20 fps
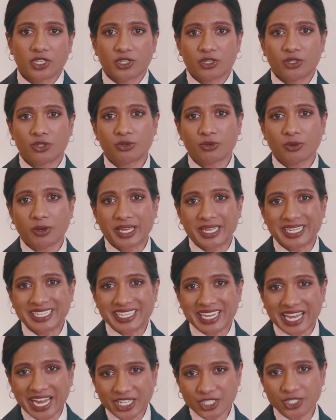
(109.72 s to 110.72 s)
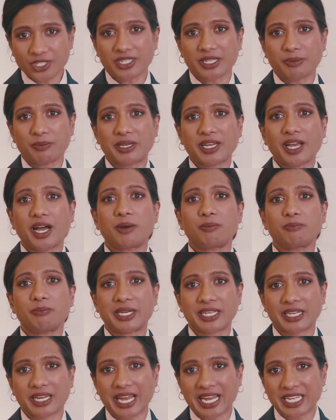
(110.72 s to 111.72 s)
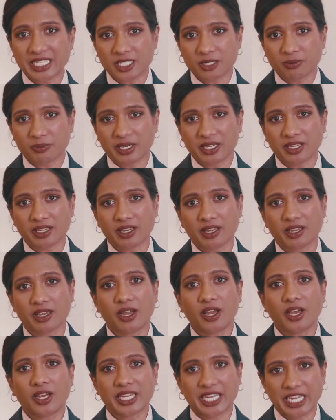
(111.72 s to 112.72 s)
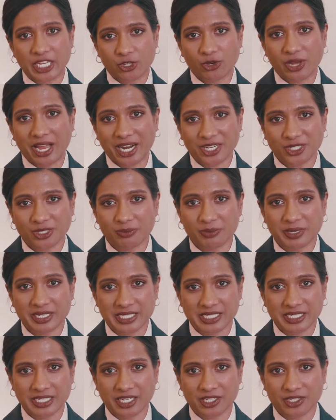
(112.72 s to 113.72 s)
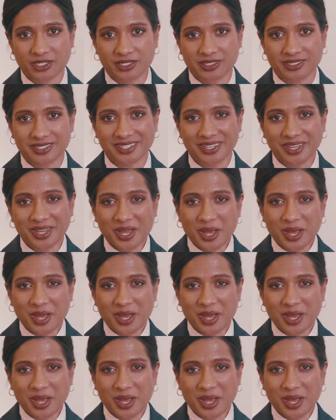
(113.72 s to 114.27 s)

you naturally become better at speaking in your actual presentations,